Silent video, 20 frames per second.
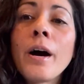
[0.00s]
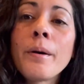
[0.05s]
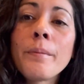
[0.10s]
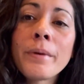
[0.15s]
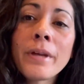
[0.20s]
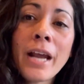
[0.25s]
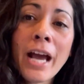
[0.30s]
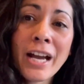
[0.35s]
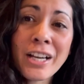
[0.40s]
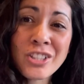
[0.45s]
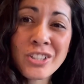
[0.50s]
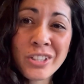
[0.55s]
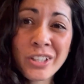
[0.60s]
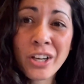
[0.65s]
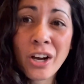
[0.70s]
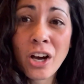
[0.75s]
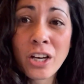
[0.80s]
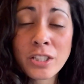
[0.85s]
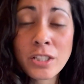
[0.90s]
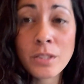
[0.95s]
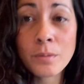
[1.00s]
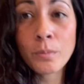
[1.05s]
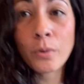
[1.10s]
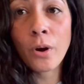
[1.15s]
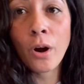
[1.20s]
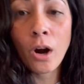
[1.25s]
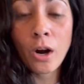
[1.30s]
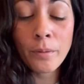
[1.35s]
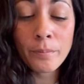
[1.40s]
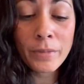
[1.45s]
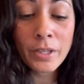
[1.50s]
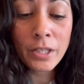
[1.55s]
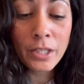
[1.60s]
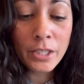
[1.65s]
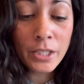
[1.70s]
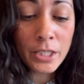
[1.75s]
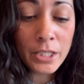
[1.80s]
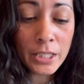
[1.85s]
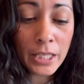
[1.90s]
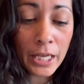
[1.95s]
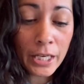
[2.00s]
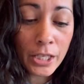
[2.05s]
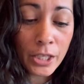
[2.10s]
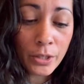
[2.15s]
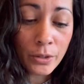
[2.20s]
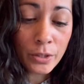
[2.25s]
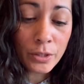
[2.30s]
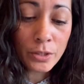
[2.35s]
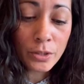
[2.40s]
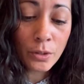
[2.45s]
It actually causes more harm than it does any good.